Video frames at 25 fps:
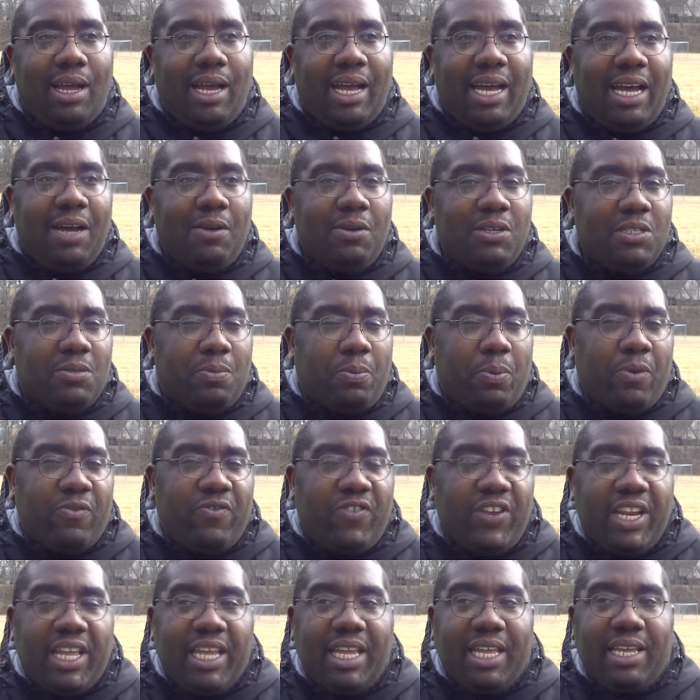How is
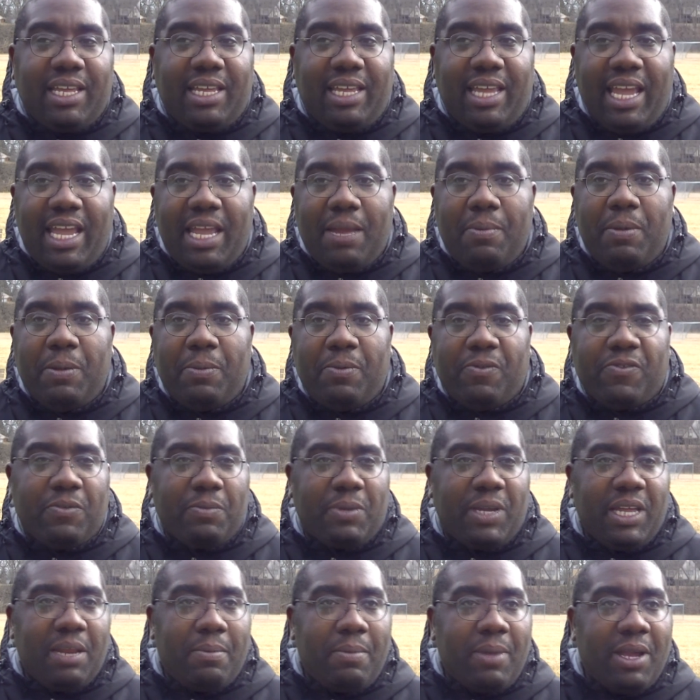preventing gay people
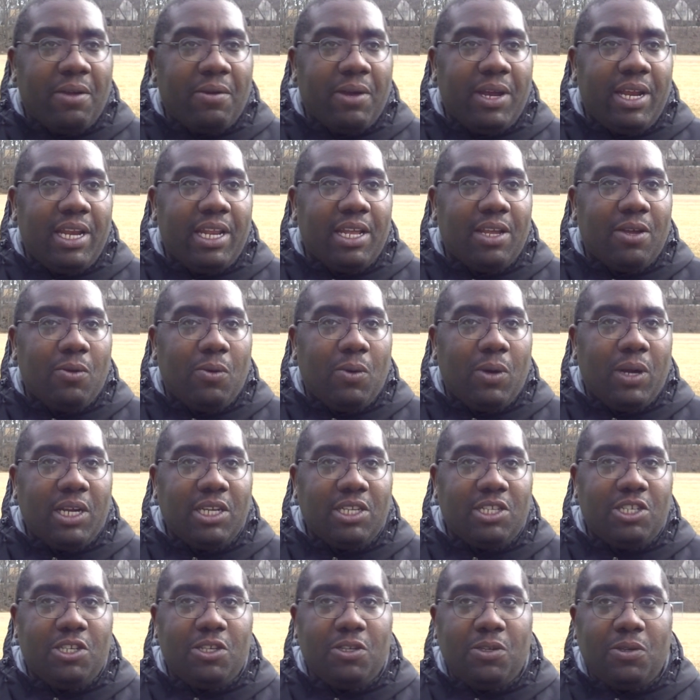from getting married
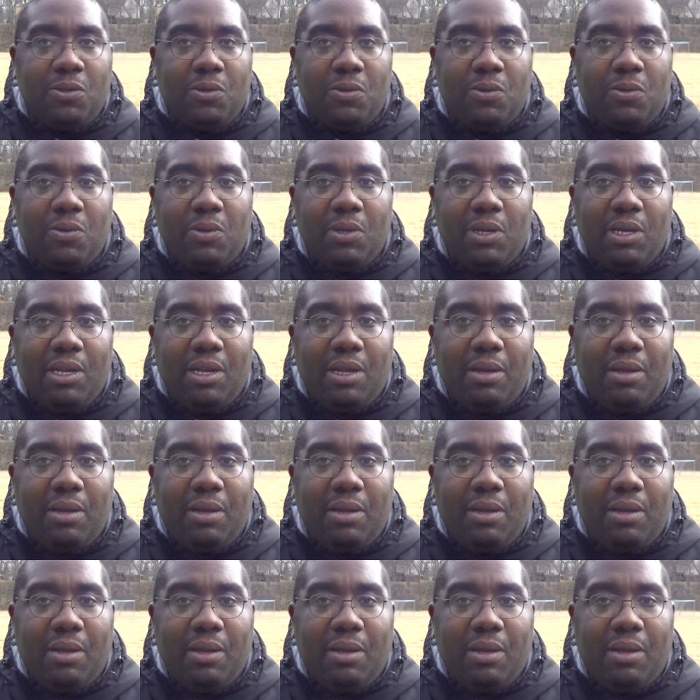going to